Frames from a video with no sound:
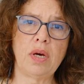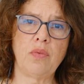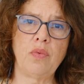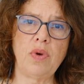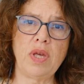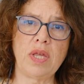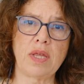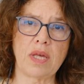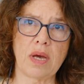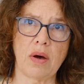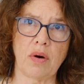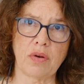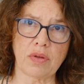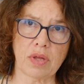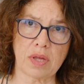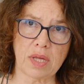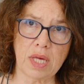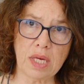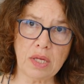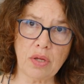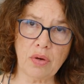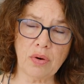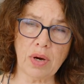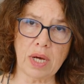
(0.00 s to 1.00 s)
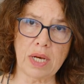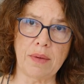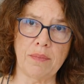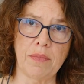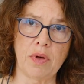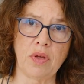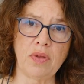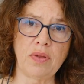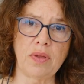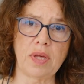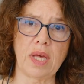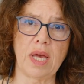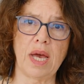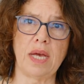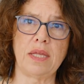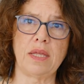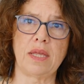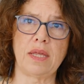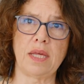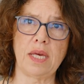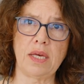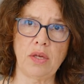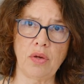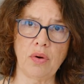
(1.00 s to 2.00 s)
with our secure element and
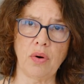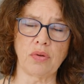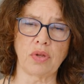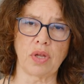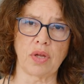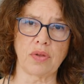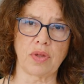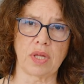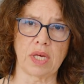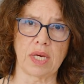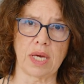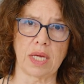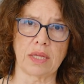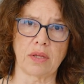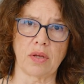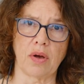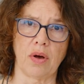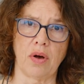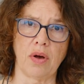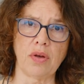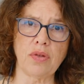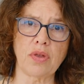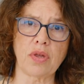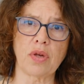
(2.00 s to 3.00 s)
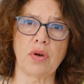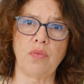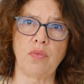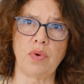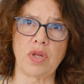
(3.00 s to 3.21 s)
secure authenticators,